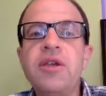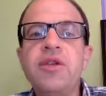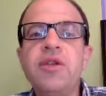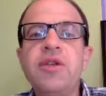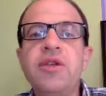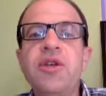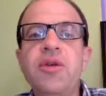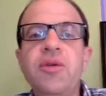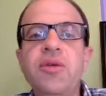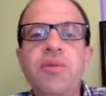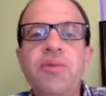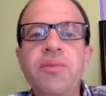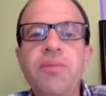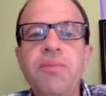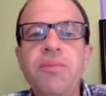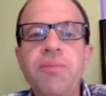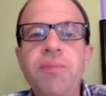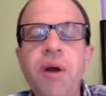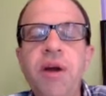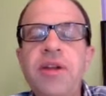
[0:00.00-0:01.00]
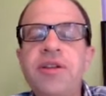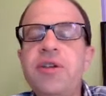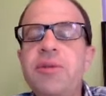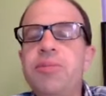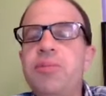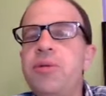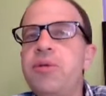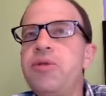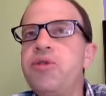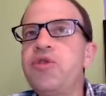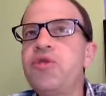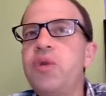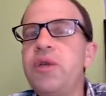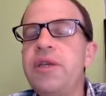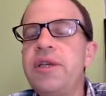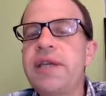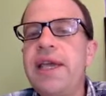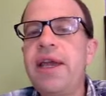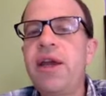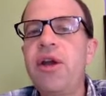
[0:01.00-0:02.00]
So participles
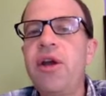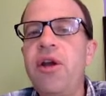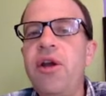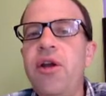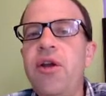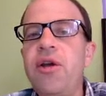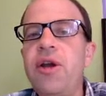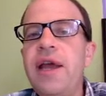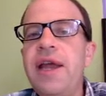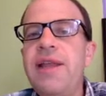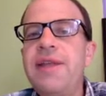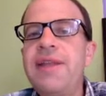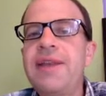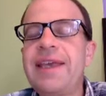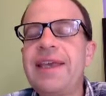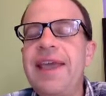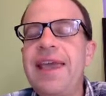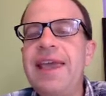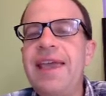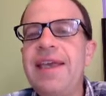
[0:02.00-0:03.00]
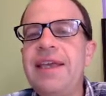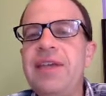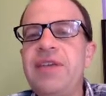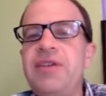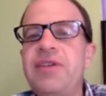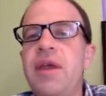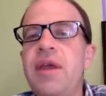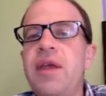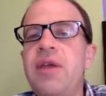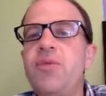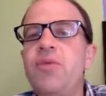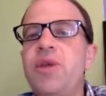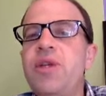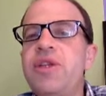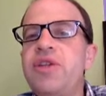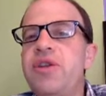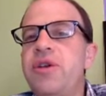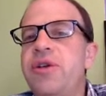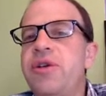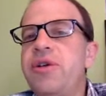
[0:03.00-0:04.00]
will occur in the case in
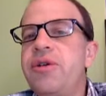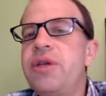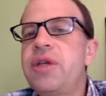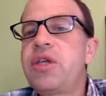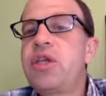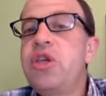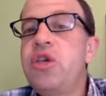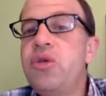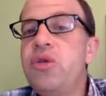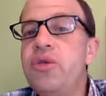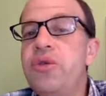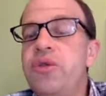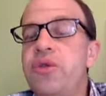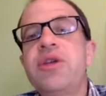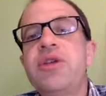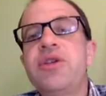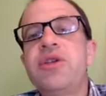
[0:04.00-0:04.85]
which they're used.